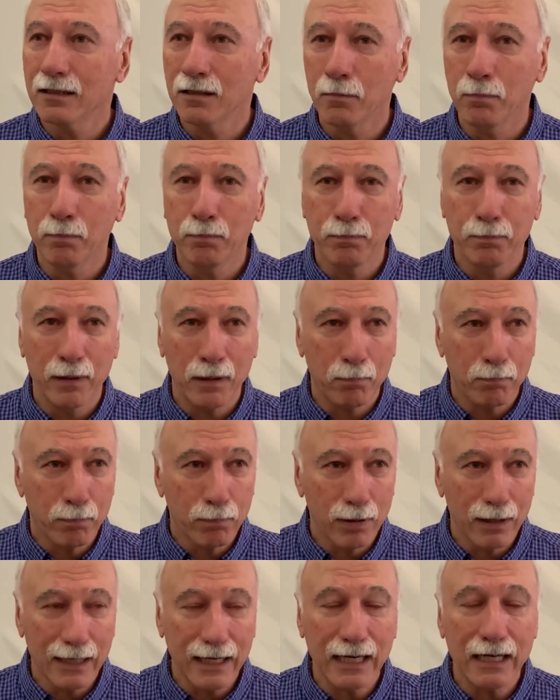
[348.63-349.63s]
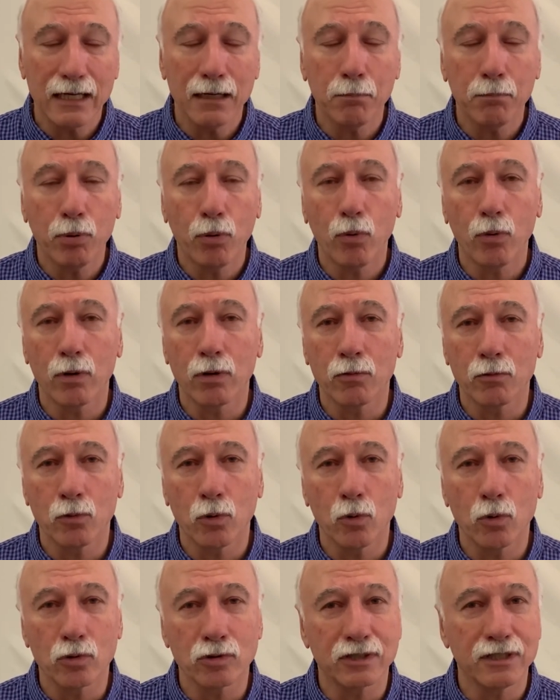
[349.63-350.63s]
To be playing important
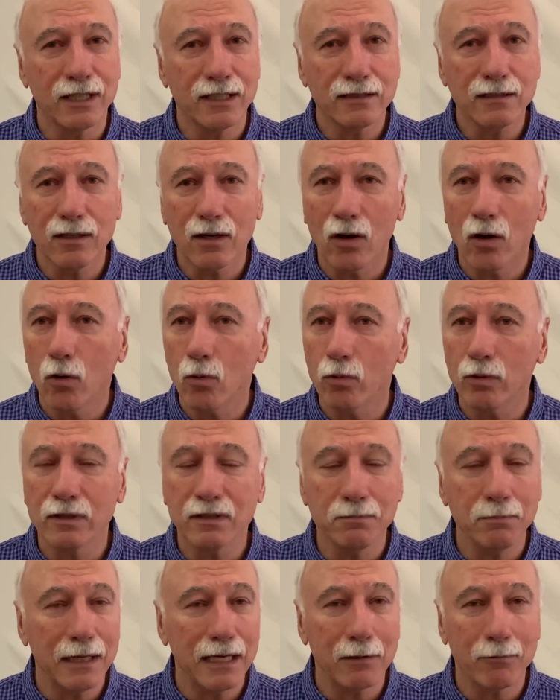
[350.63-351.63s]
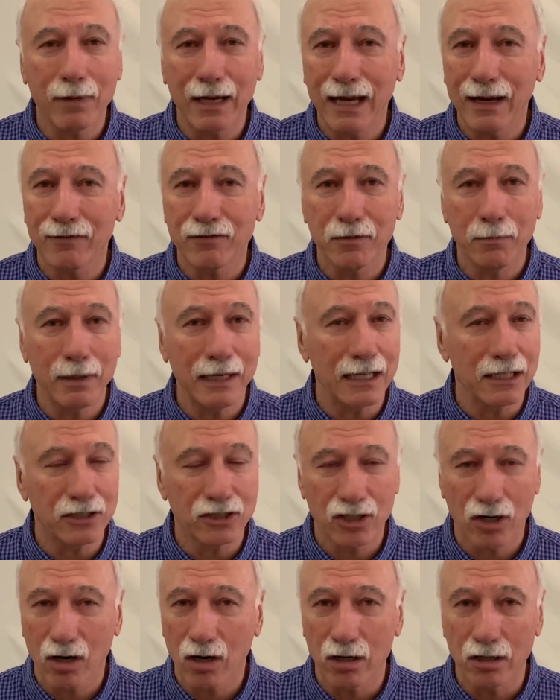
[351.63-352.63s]
roles doesn't always mean we have to be in
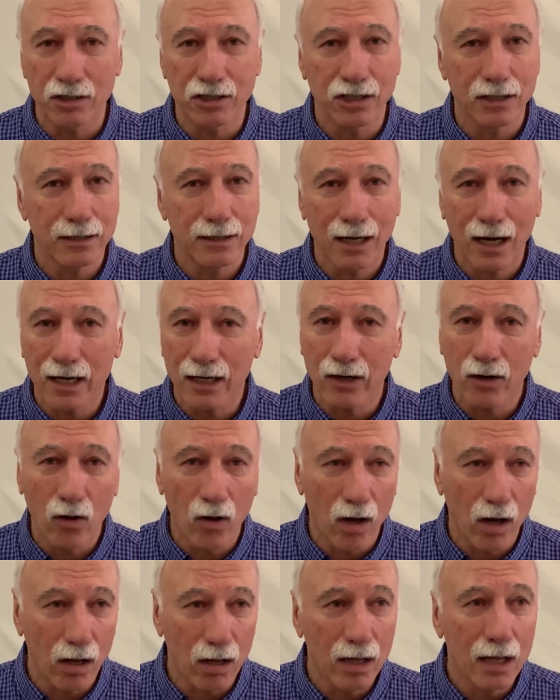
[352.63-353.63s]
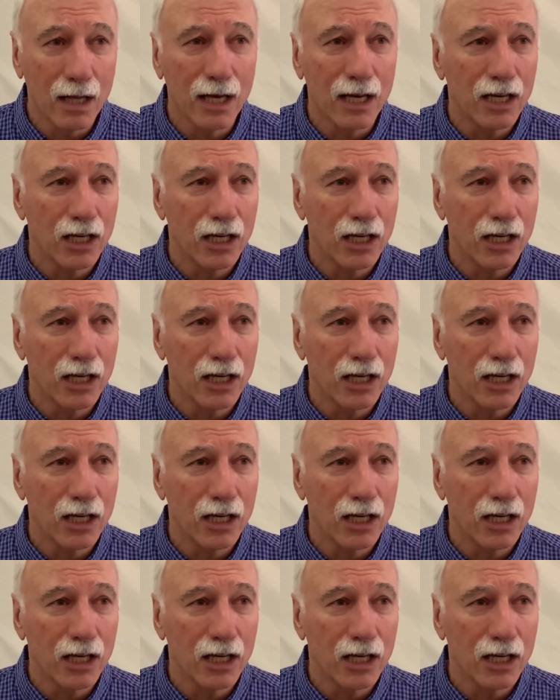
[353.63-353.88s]
charge. Not at all.